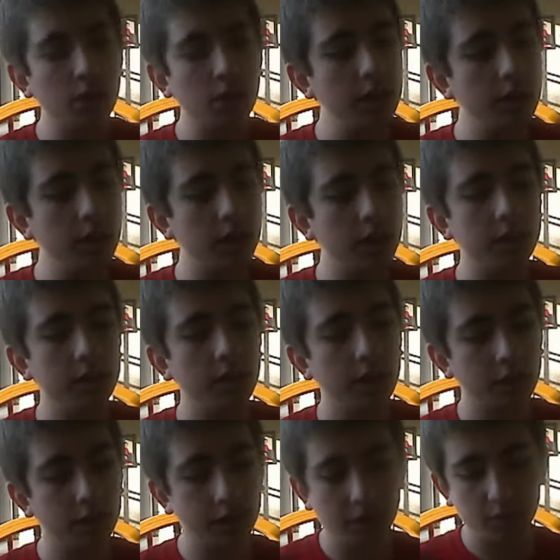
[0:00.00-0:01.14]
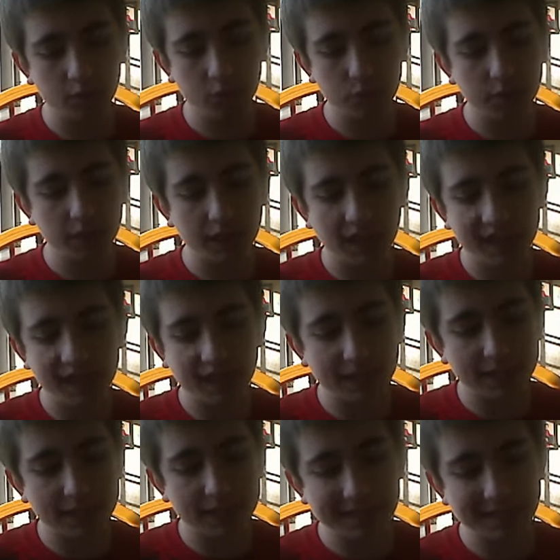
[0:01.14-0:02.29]
only launch title that really I
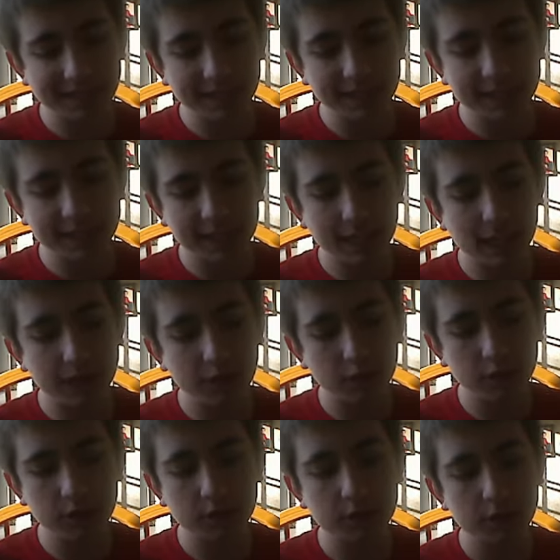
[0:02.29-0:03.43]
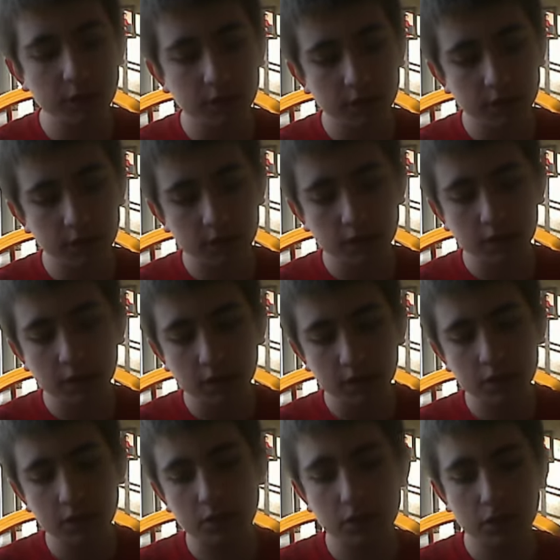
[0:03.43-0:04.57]
just needed to get was
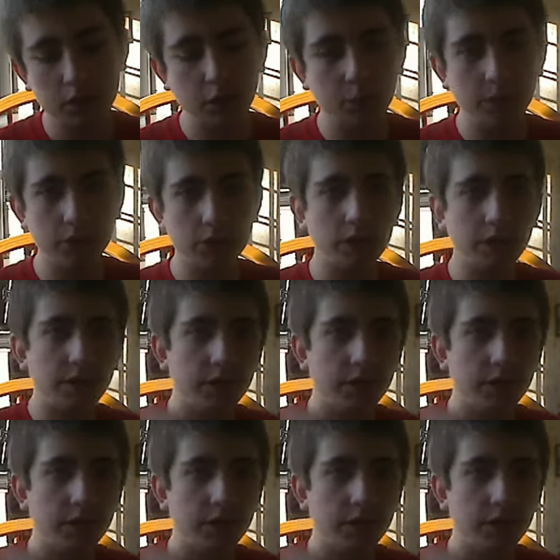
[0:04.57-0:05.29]
Super Street